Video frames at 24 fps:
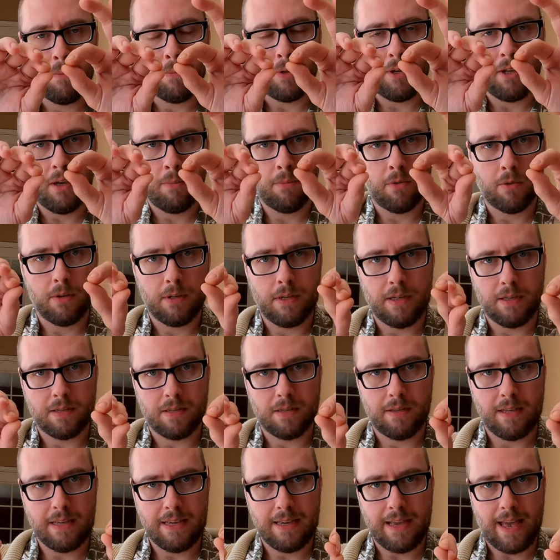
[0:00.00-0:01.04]
Penumbra
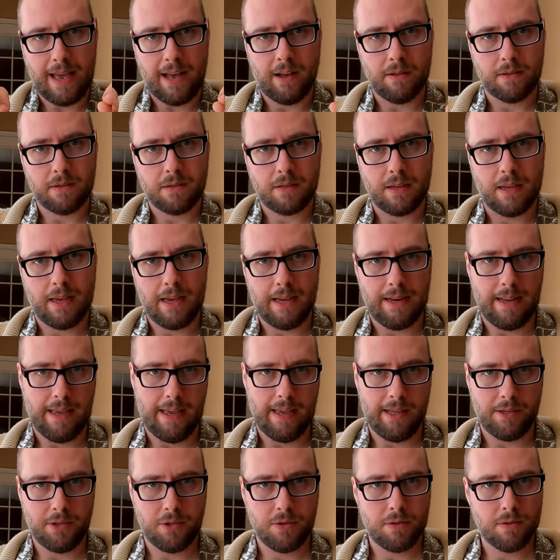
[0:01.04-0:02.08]
is the outside
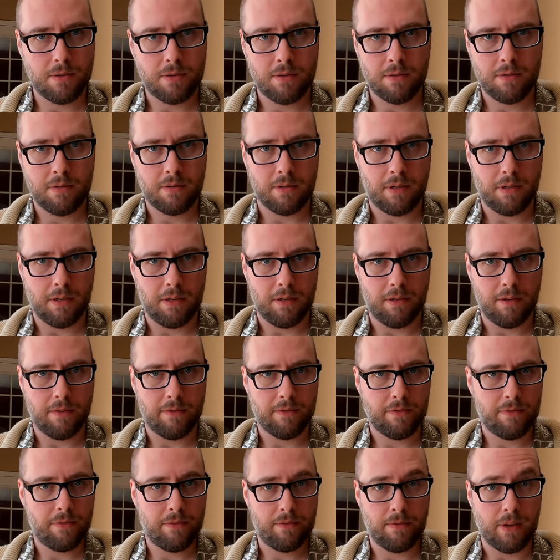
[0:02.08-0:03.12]
edges
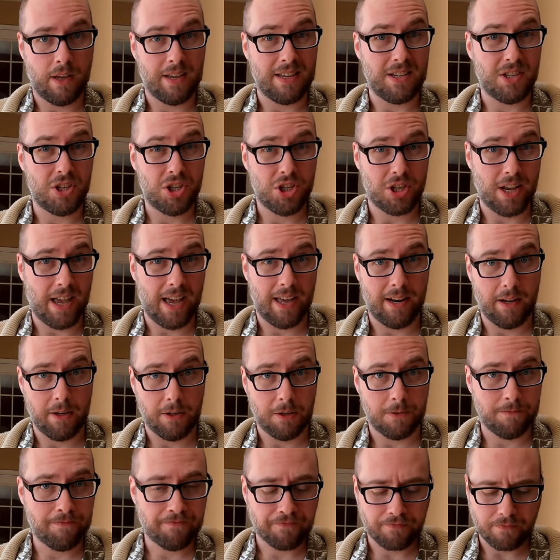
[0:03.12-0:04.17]
of a
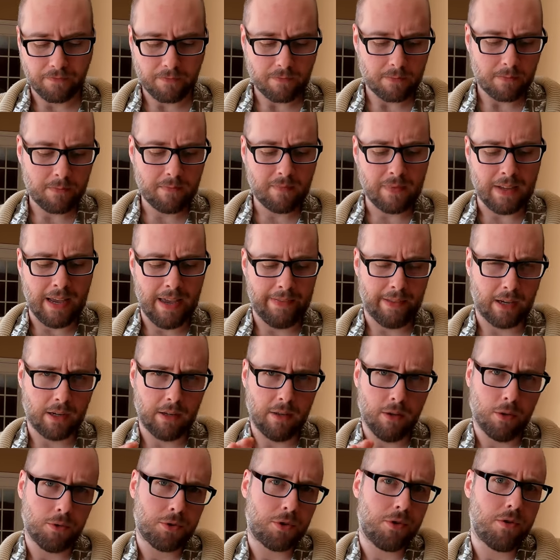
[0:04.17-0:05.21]
shadow. And the
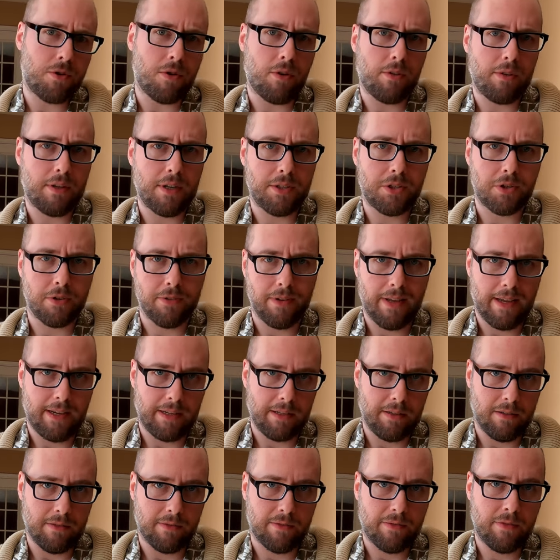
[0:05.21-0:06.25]
closer you can get your
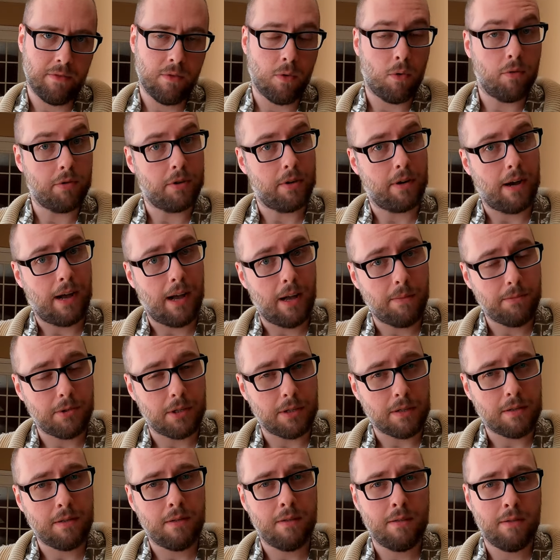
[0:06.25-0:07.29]
negative or your
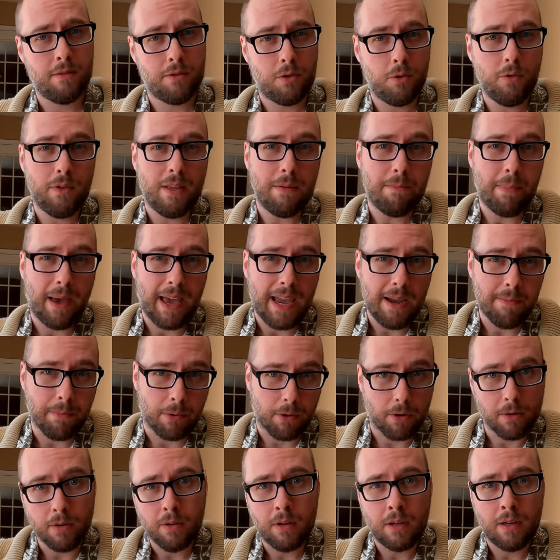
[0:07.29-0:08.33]
object to the
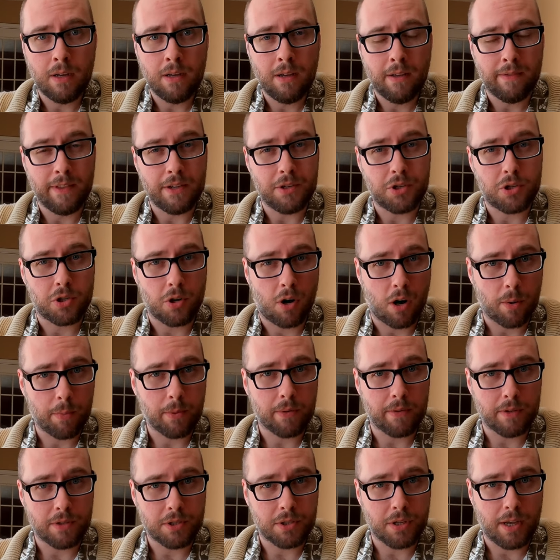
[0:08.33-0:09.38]
paper, the
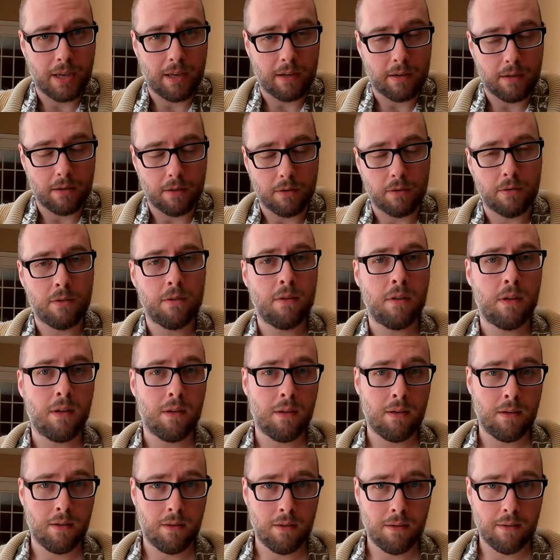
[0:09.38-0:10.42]
sharper the shadow,
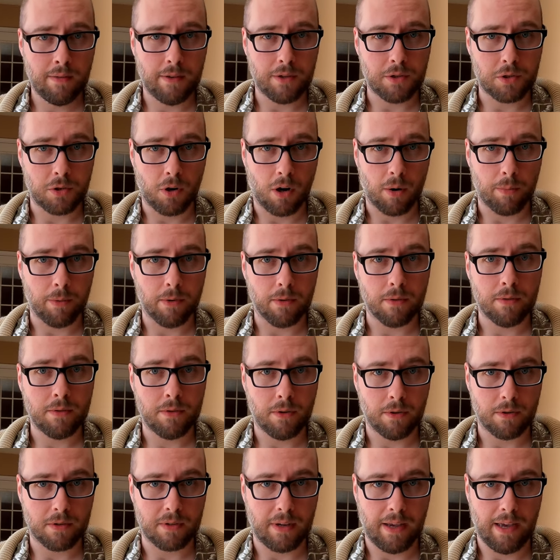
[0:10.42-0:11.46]
the sharper
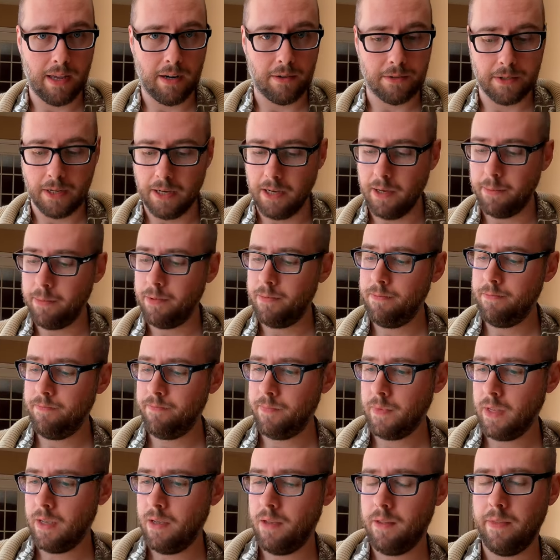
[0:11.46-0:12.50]
your cyanotype.
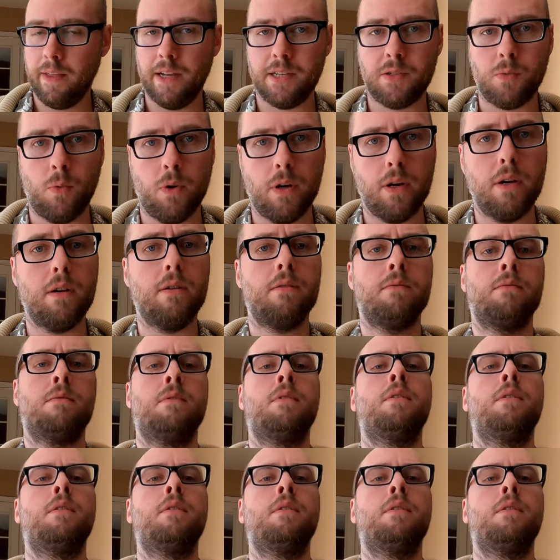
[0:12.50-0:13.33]
That's where